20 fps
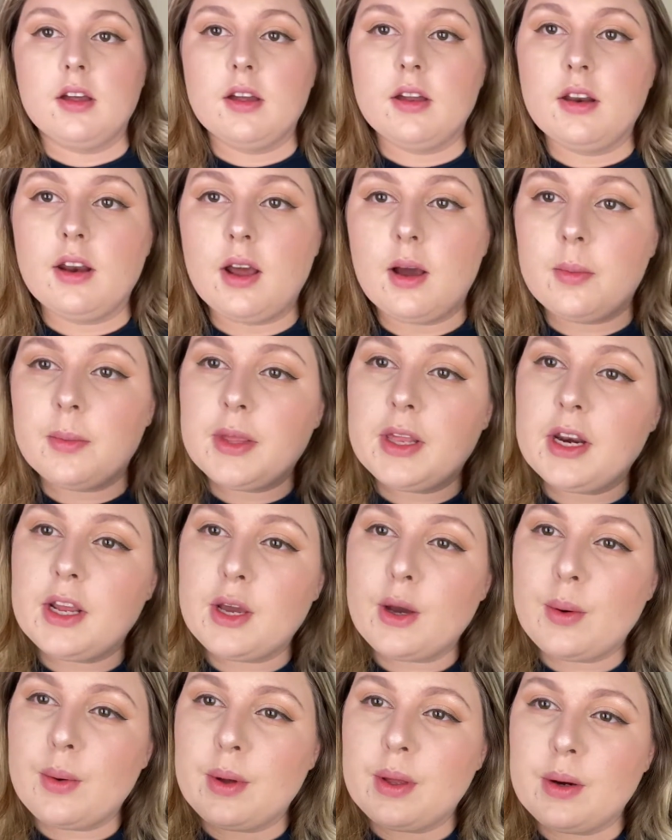Now I'm gonna
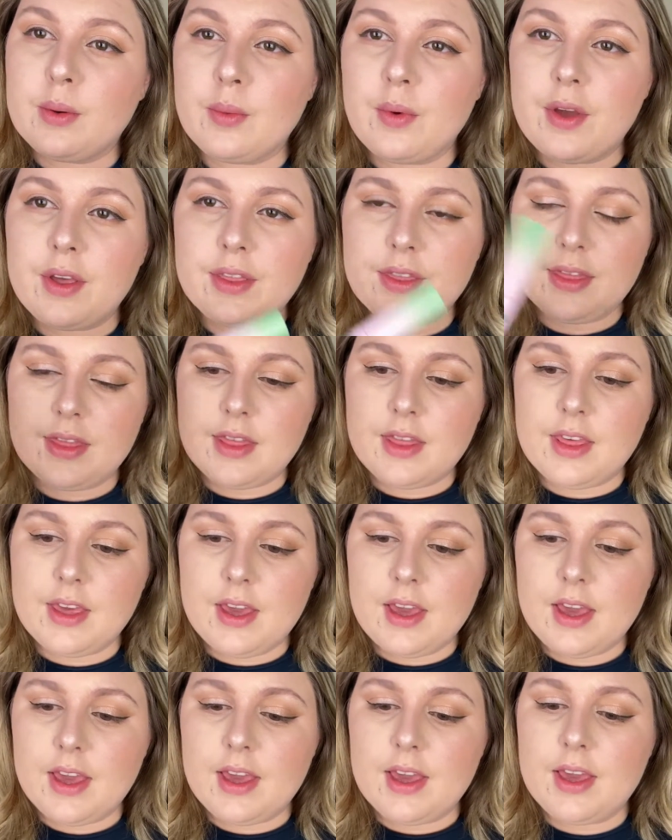go in with
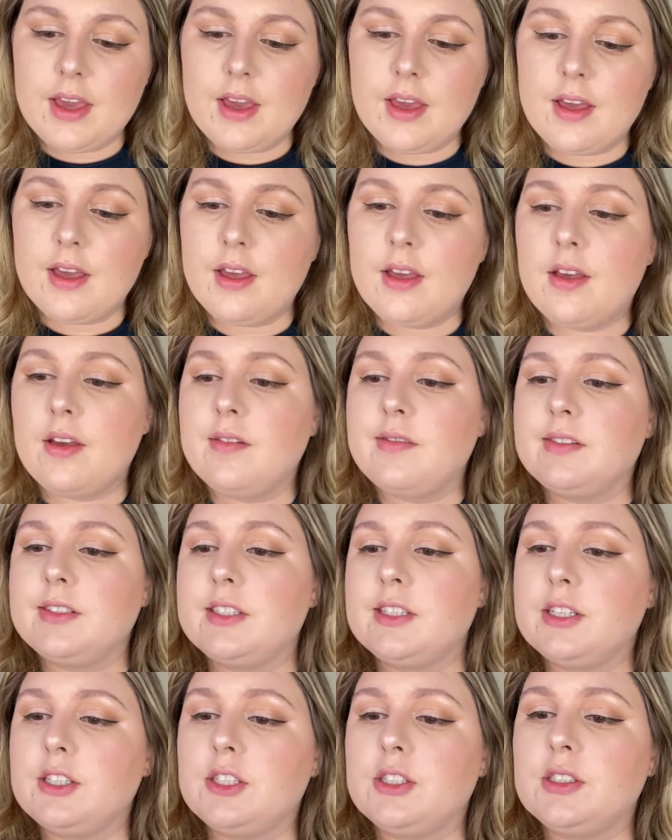the
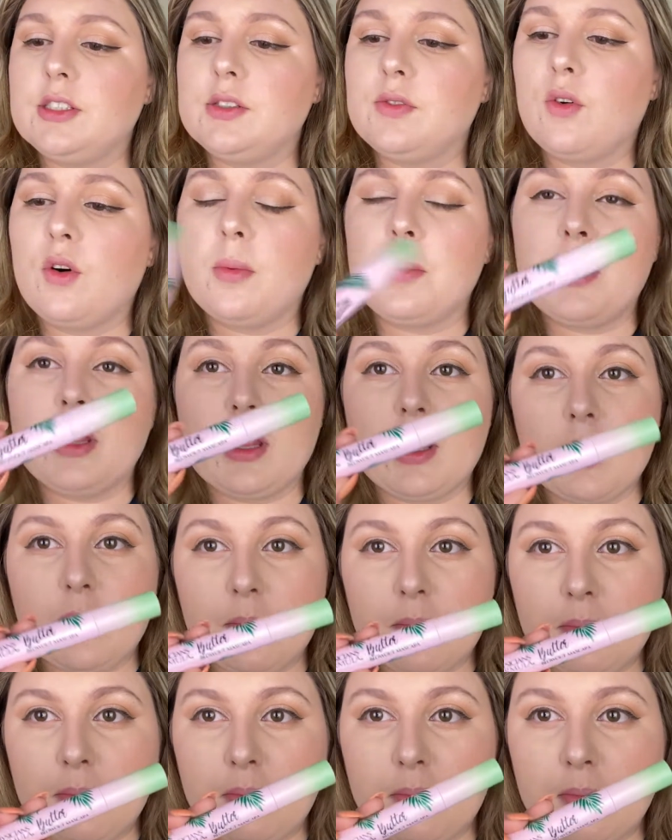Physicians
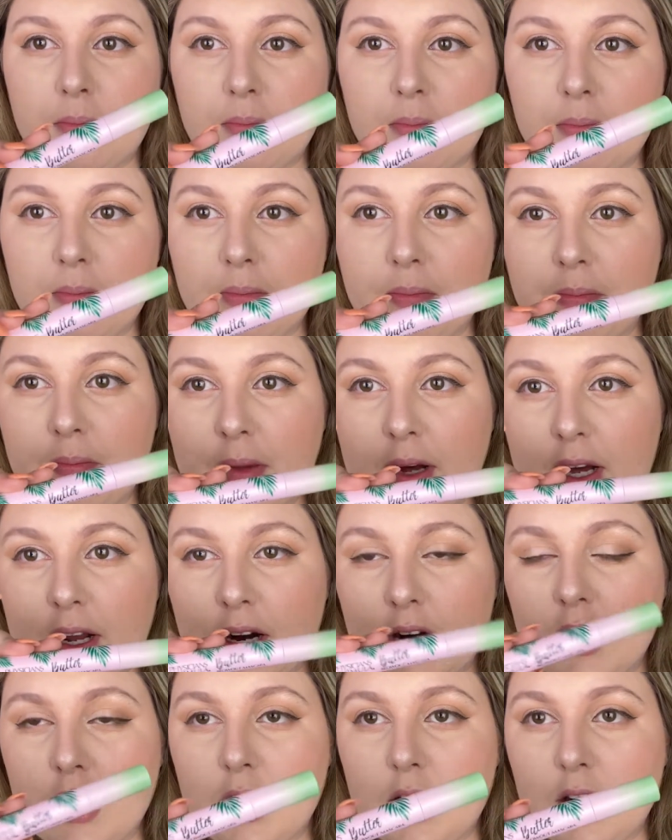Formula
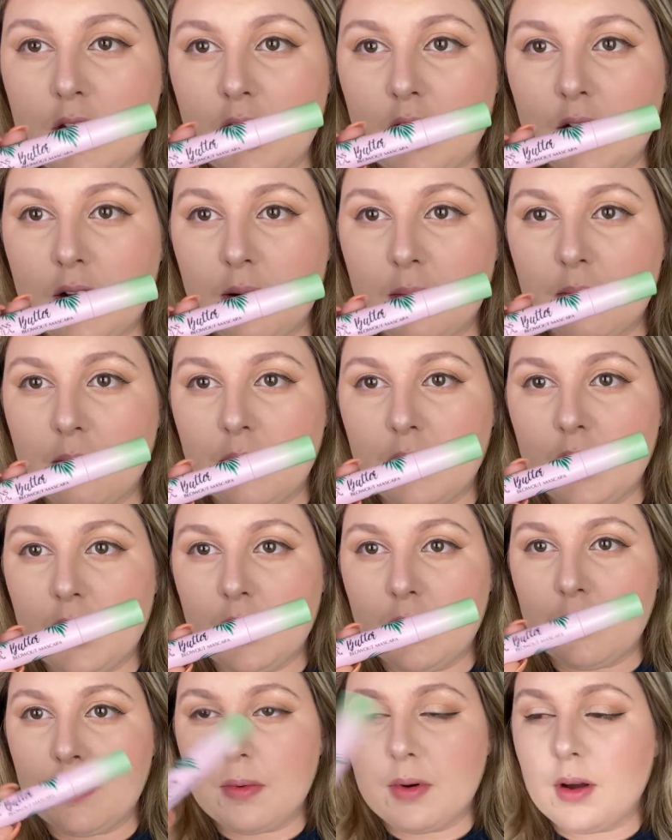Butter
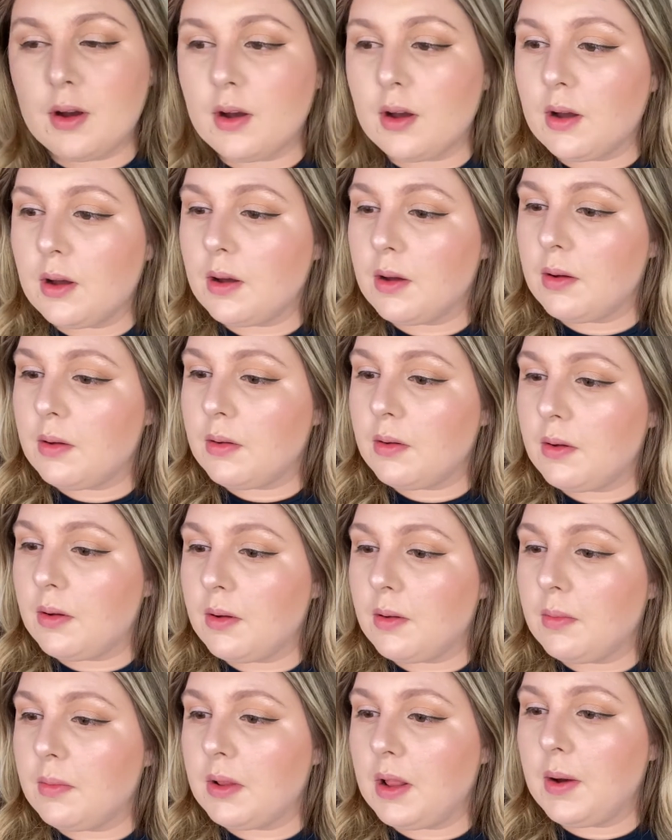
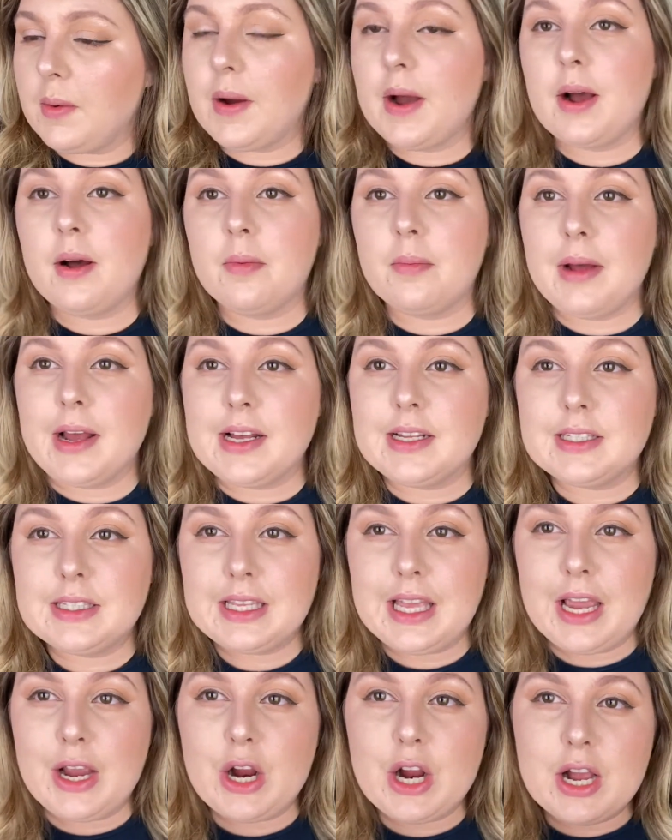Blowout
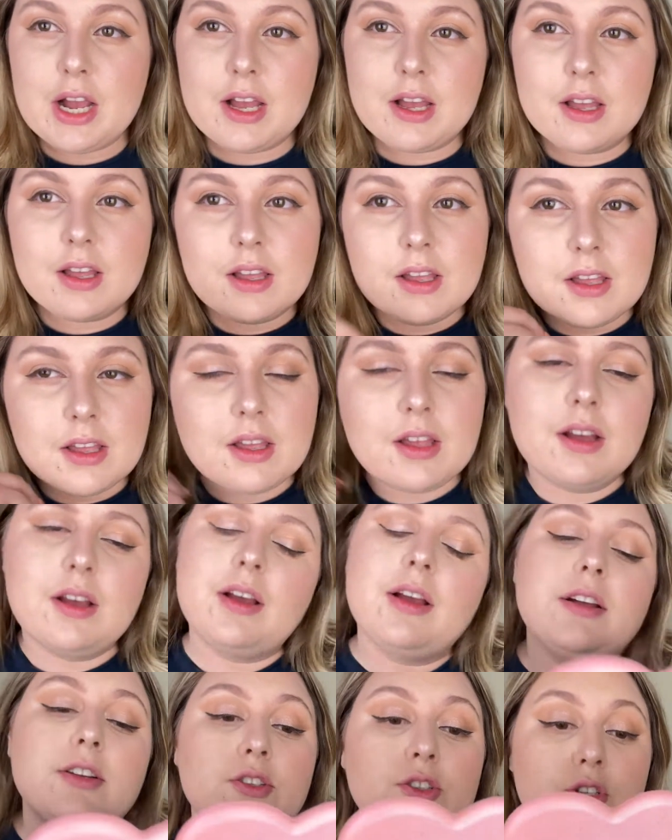Mascara
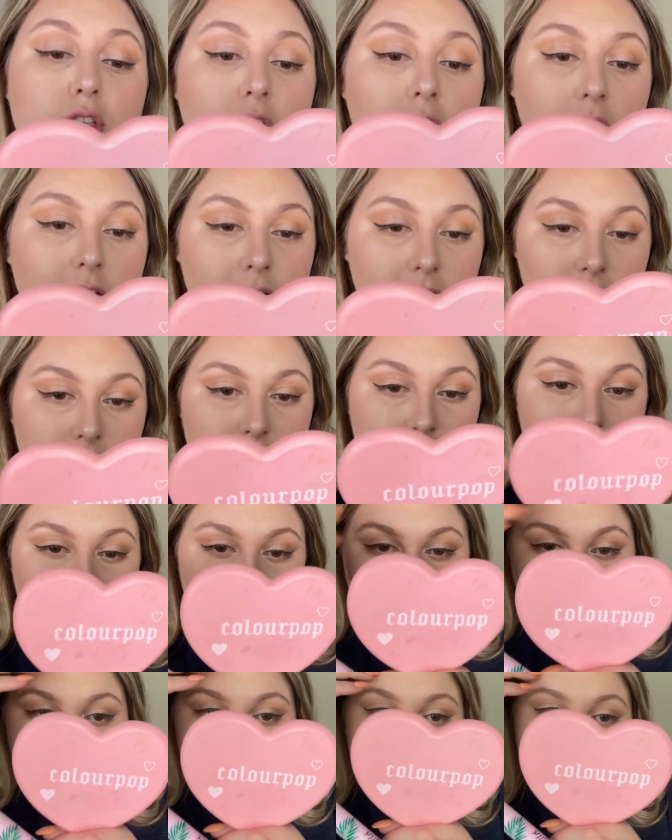and try
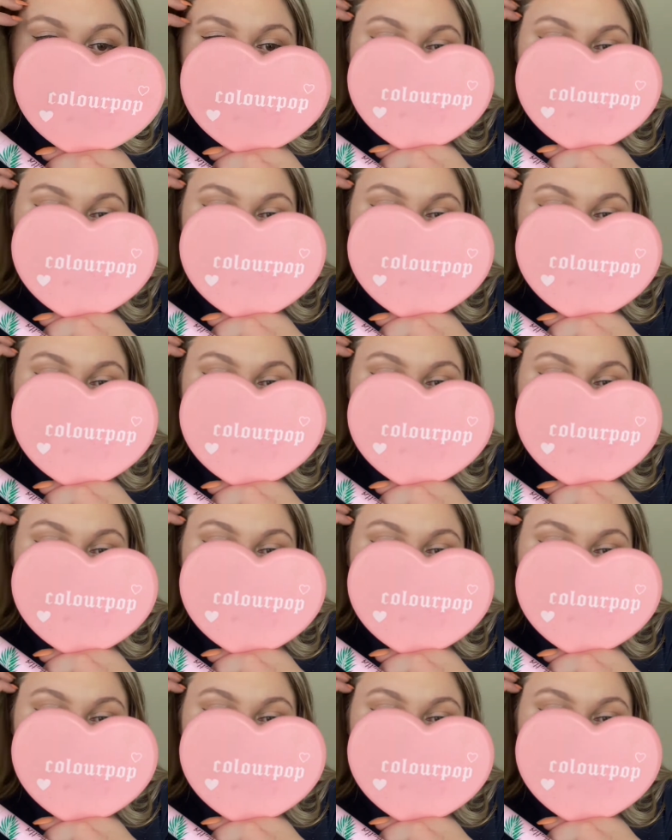to